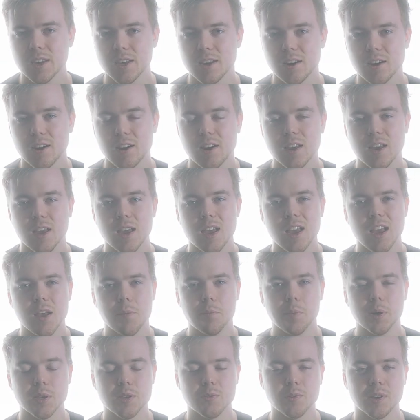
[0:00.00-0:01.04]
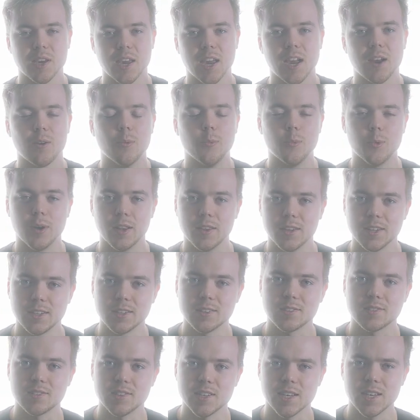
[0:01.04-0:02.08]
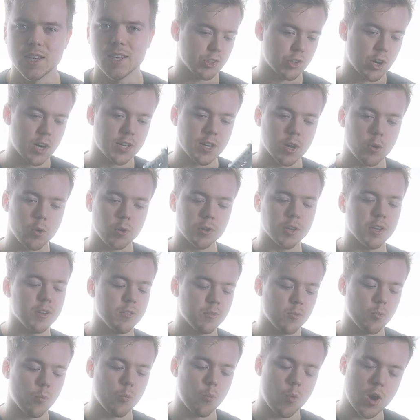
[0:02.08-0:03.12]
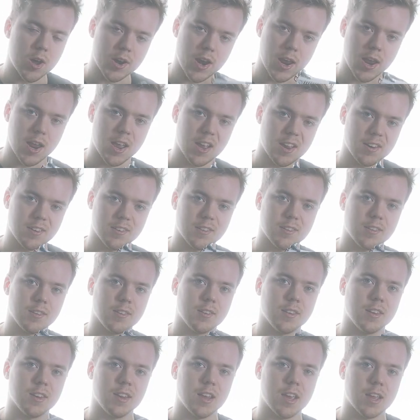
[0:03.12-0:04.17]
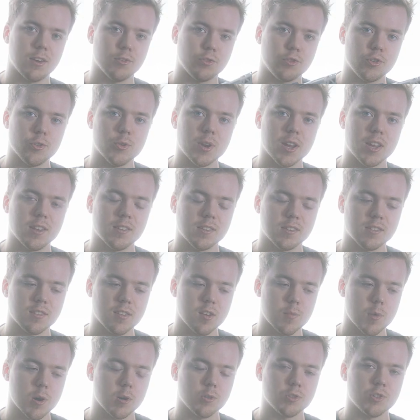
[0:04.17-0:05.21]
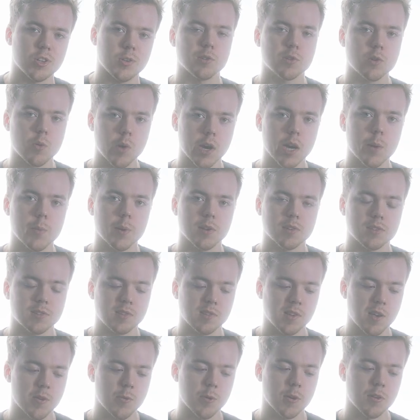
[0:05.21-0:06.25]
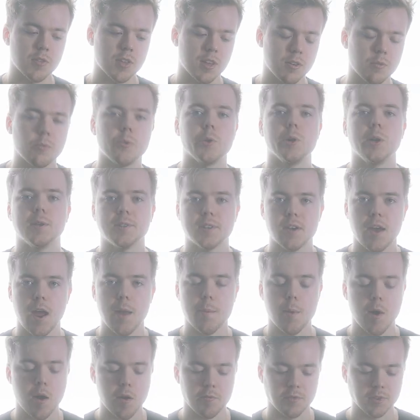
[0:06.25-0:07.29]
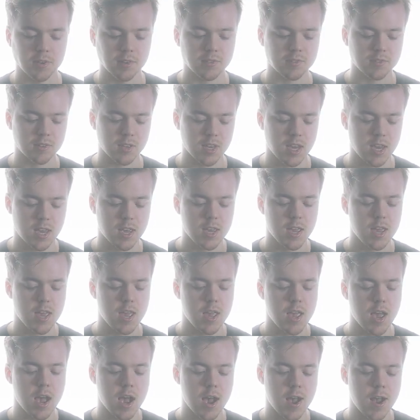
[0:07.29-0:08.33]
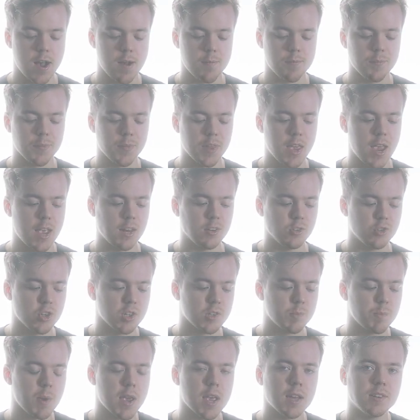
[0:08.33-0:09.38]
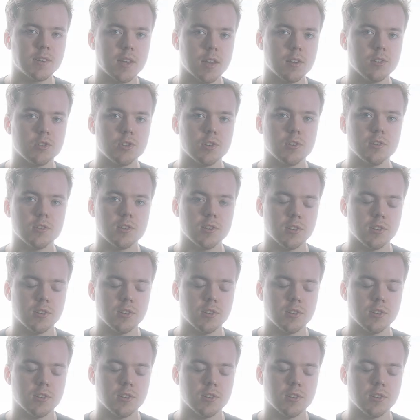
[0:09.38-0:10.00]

here, but you can't really see it. Tried to hold it one hand and shoot it in slow motion. It's quite a bit slower than real time, obviously. And just pay attention to